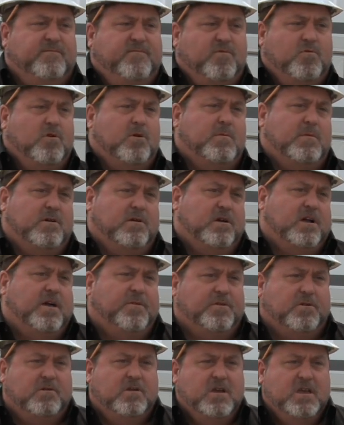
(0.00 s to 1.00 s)
form or
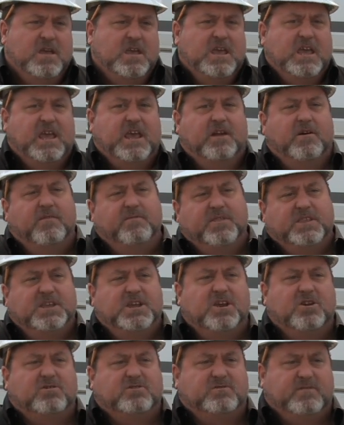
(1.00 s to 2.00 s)
another, and over the
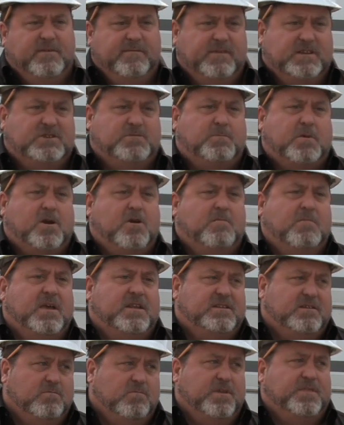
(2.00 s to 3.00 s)
years we've
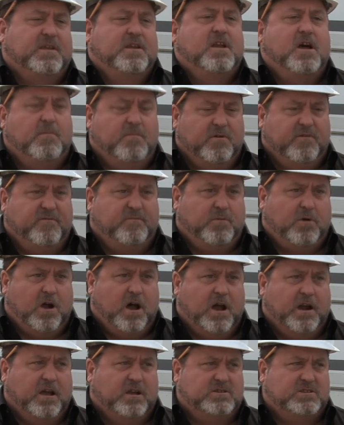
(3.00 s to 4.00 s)
experimented with a number of
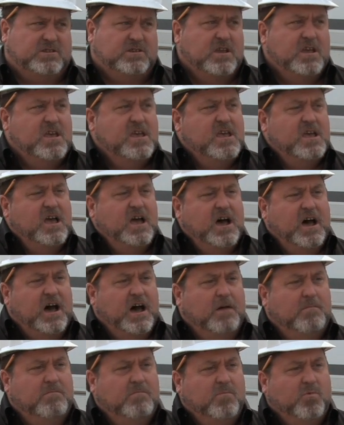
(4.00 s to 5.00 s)
products.
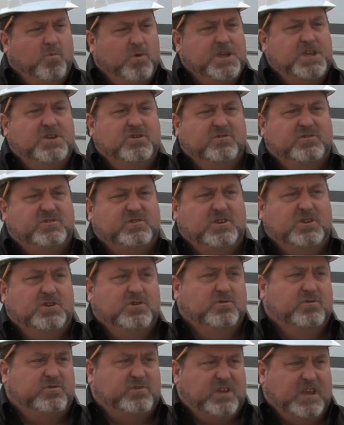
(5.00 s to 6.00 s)
We used to
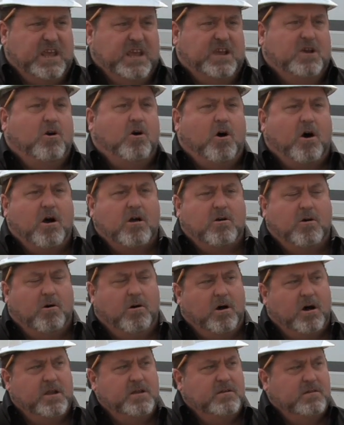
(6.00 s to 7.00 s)
use a
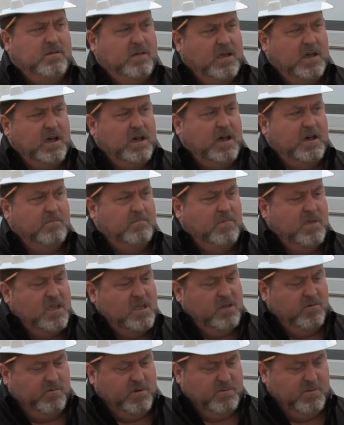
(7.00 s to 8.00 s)
caulk-on.
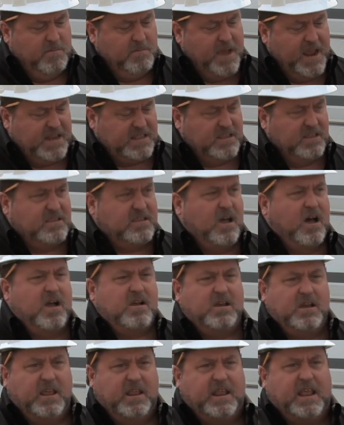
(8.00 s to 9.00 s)
We would make the
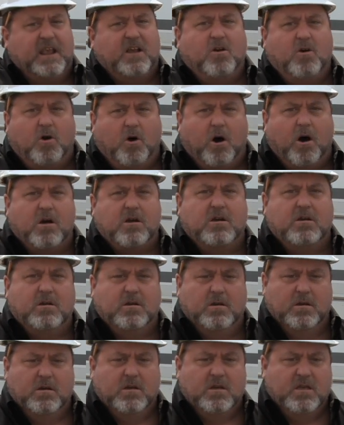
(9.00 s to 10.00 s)
duct and then caulk
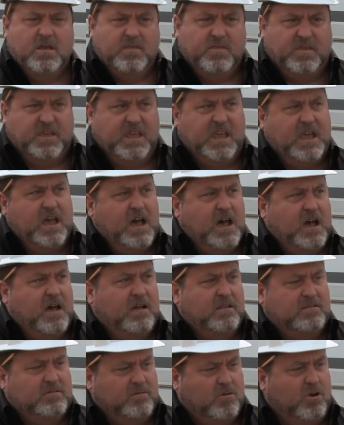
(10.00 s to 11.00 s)
the
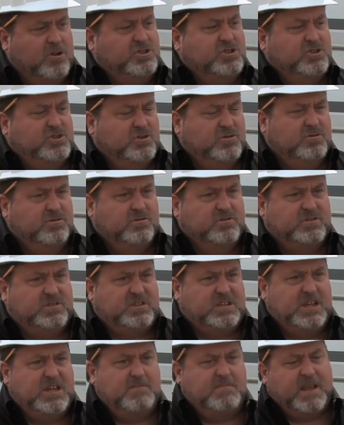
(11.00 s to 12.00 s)
longitudinal
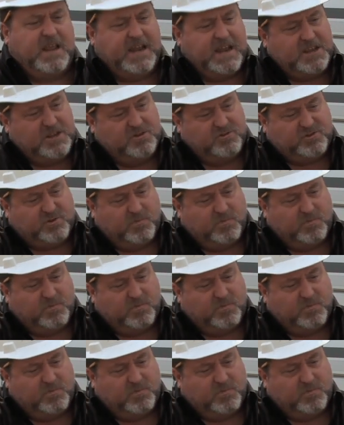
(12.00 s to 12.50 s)
seam and then use